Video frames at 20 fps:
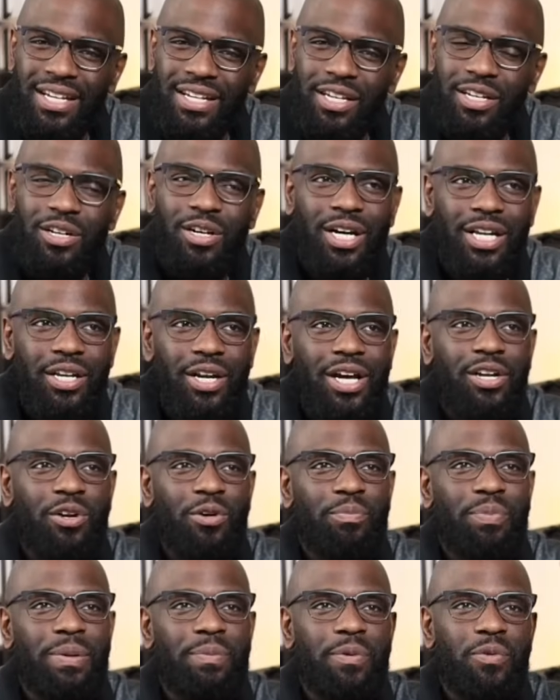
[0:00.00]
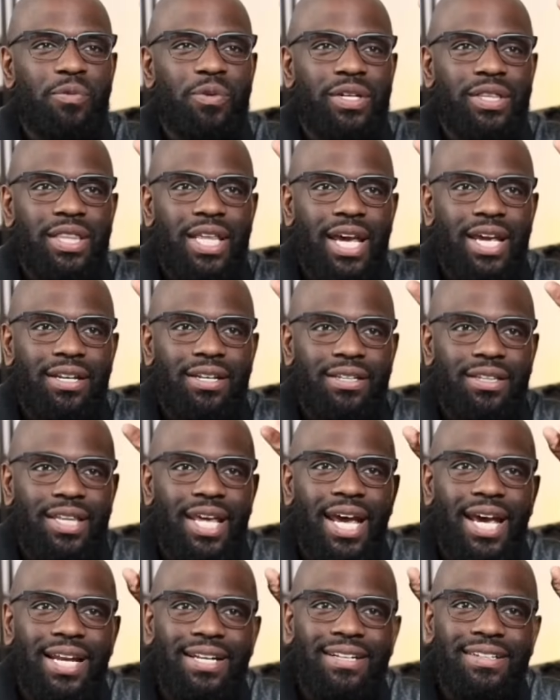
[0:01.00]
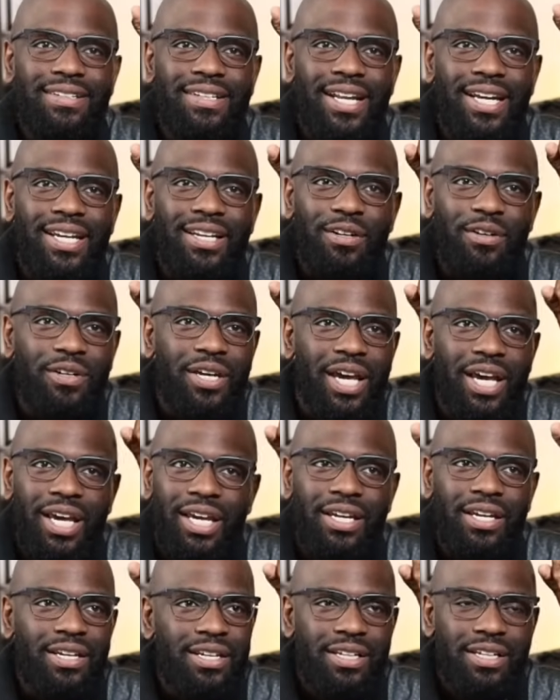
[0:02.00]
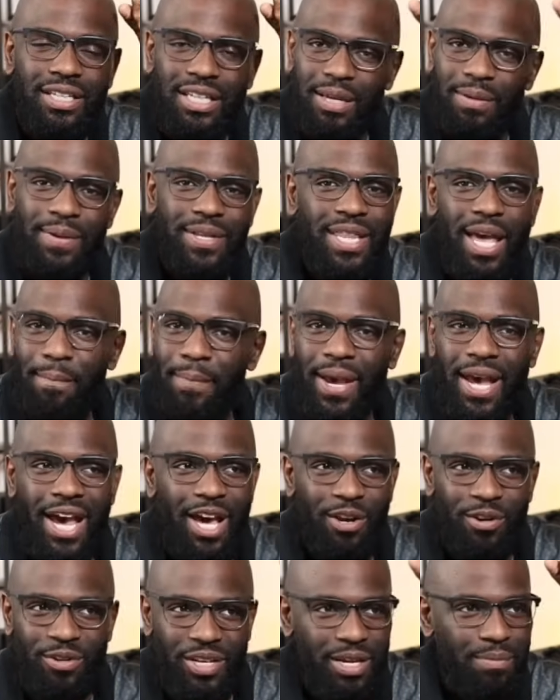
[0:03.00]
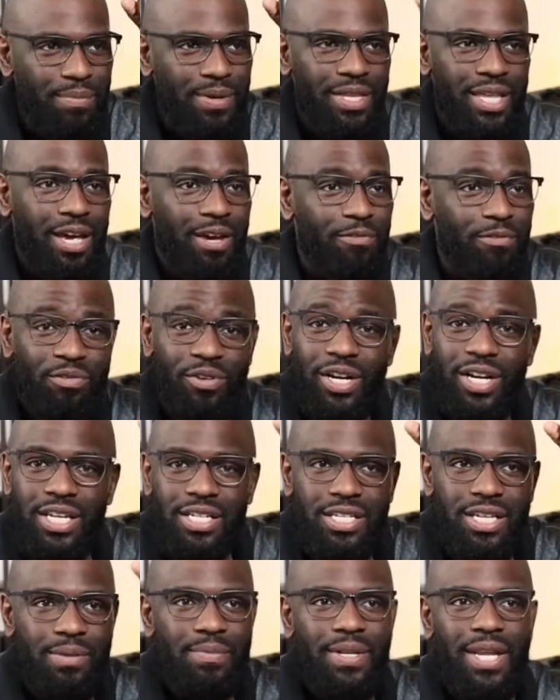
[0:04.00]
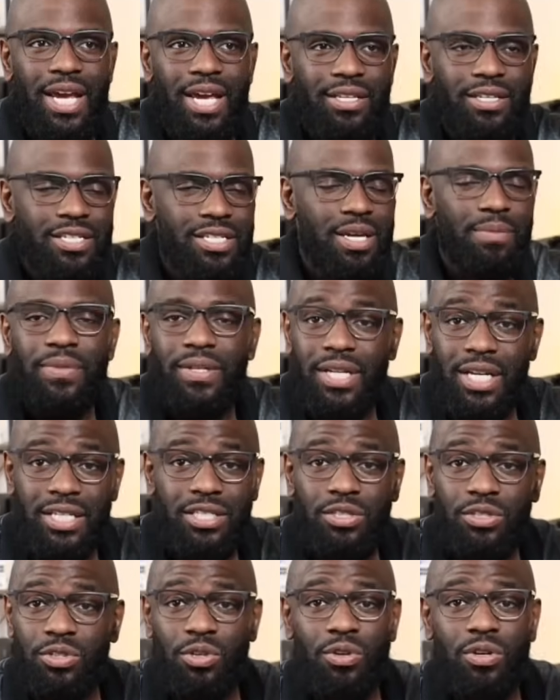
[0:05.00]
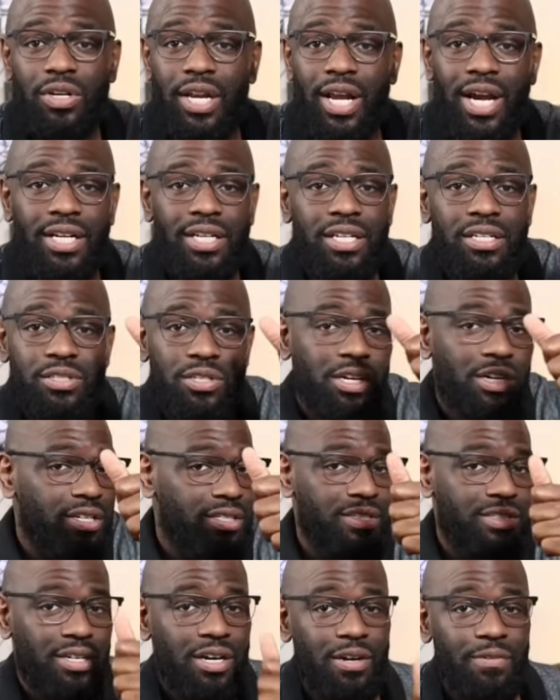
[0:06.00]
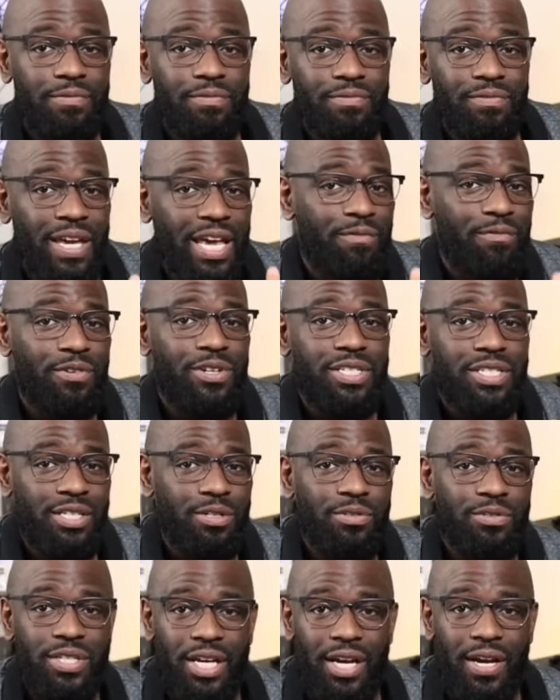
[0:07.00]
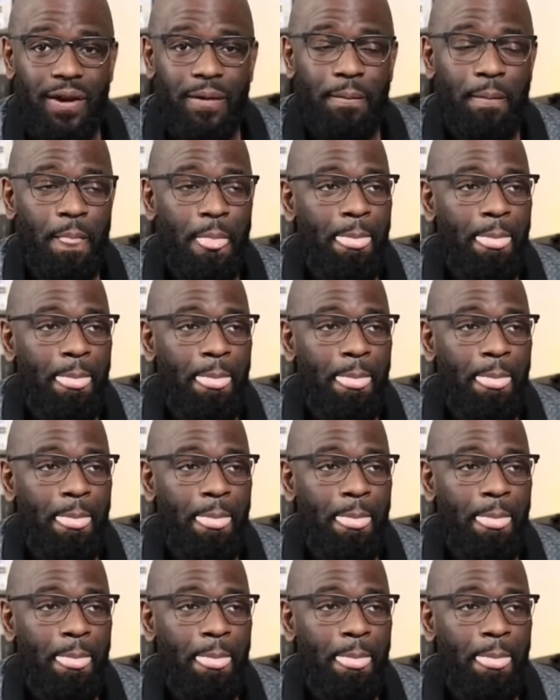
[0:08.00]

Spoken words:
I know people want that like, okay, give me that pattern, give me that phrase, give me that something that's just going to knock their socks off every single time.